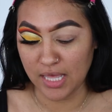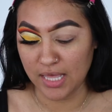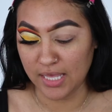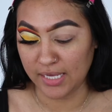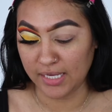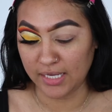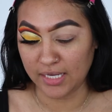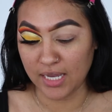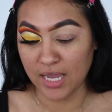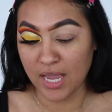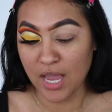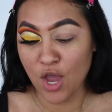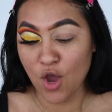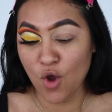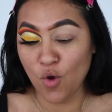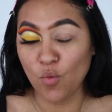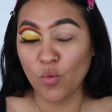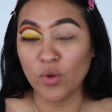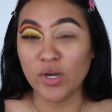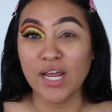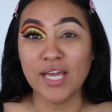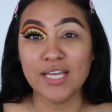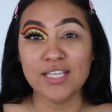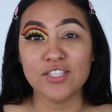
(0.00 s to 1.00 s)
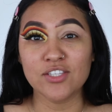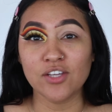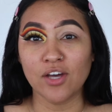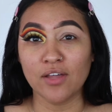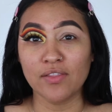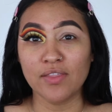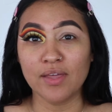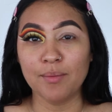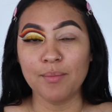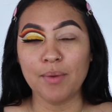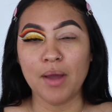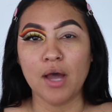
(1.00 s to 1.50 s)
Like, when I saw
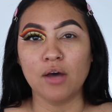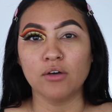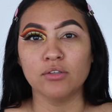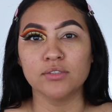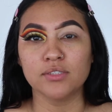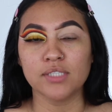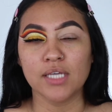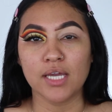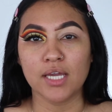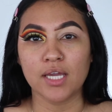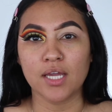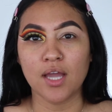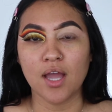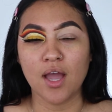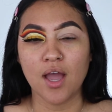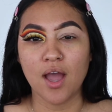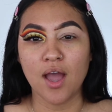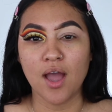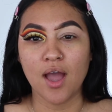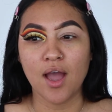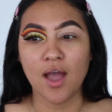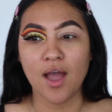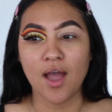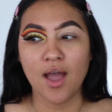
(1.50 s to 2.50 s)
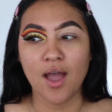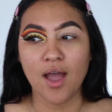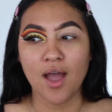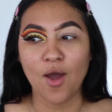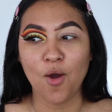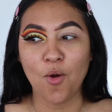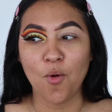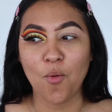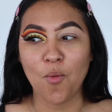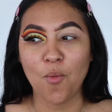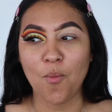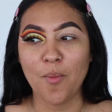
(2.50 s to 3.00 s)
them, I was like, oh
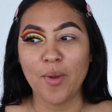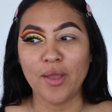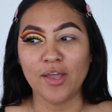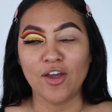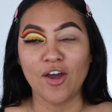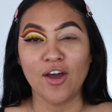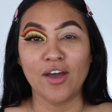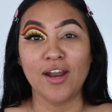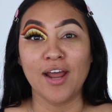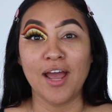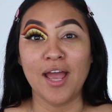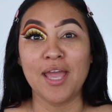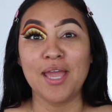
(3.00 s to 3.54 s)
my god, I